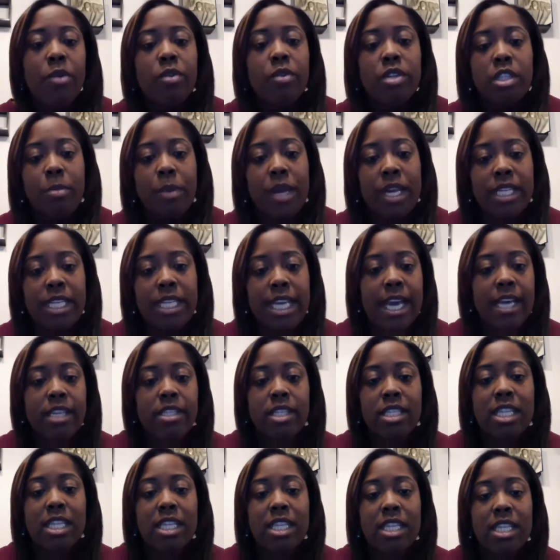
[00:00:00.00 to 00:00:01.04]
Nobody wants to pay
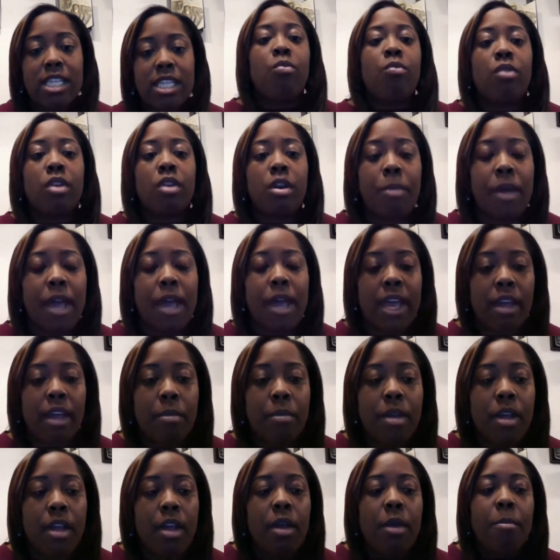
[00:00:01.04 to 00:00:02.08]
taxes. I don't want to
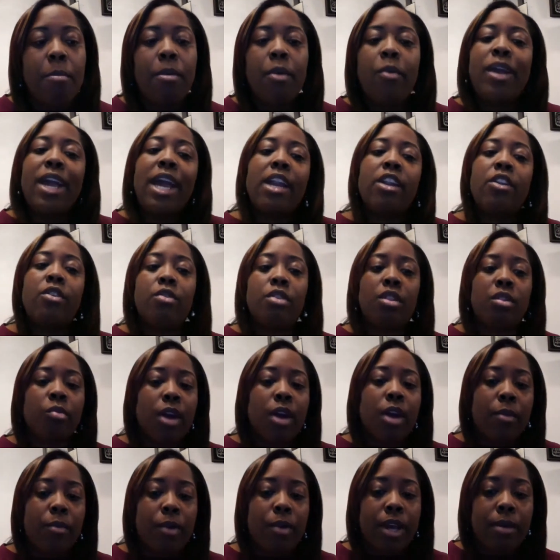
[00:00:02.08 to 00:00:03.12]
pay them, but we got to
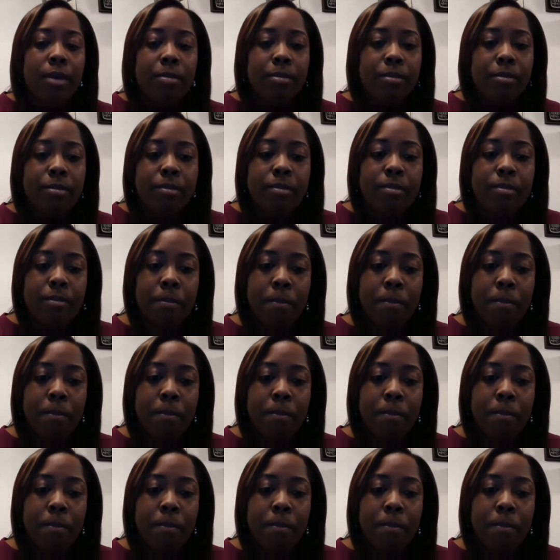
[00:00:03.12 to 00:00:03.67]
do it the right way.